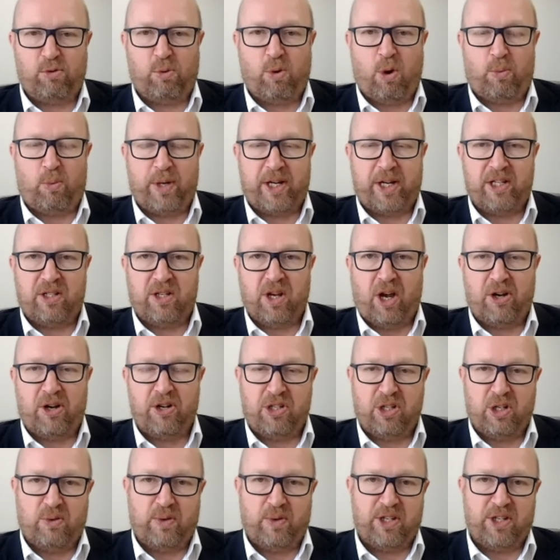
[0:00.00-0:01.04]
What we don't
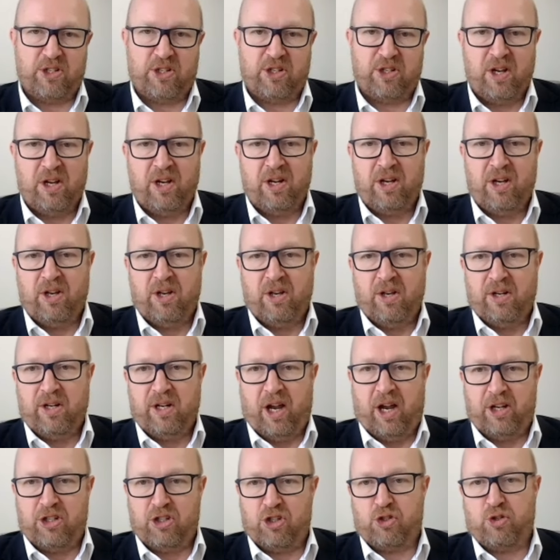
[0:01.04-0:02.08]
do is, you
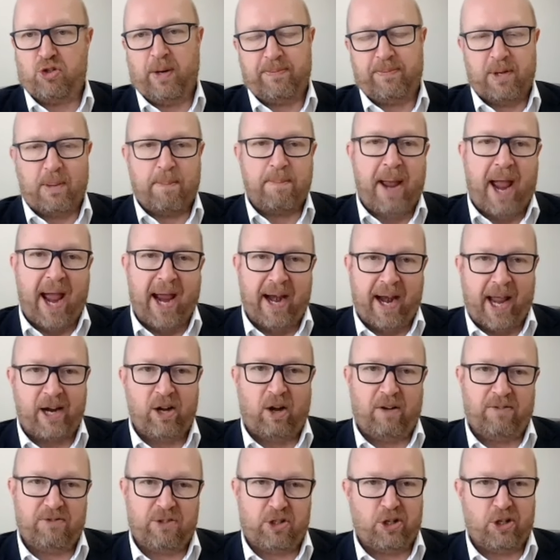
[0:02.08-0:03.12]
know, strip the band-aid
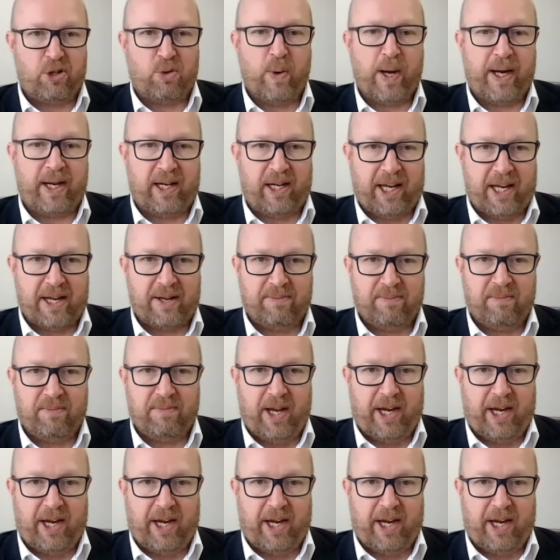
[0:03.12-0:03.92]
off too quickly.